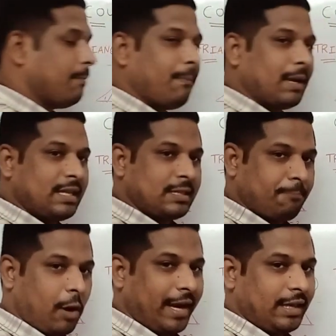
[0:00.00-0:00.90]
remember this
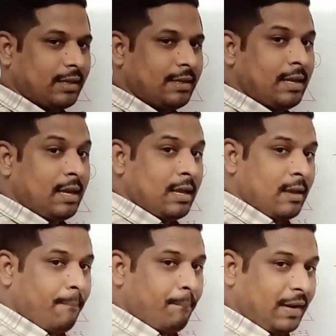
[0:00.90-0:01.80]
point.
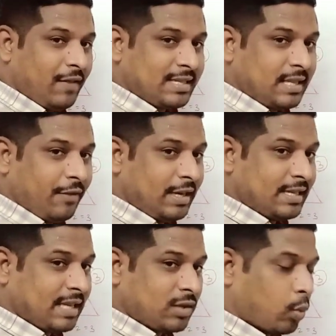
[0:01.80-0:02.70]
Previously we
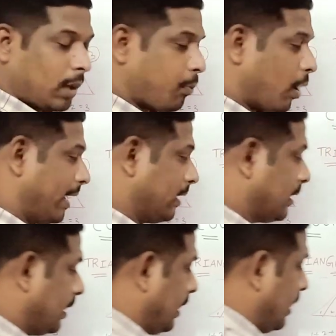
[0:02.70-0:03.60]
discussed one
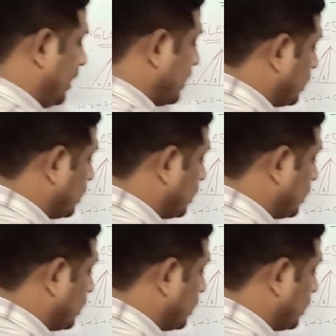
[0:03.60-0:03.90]
point in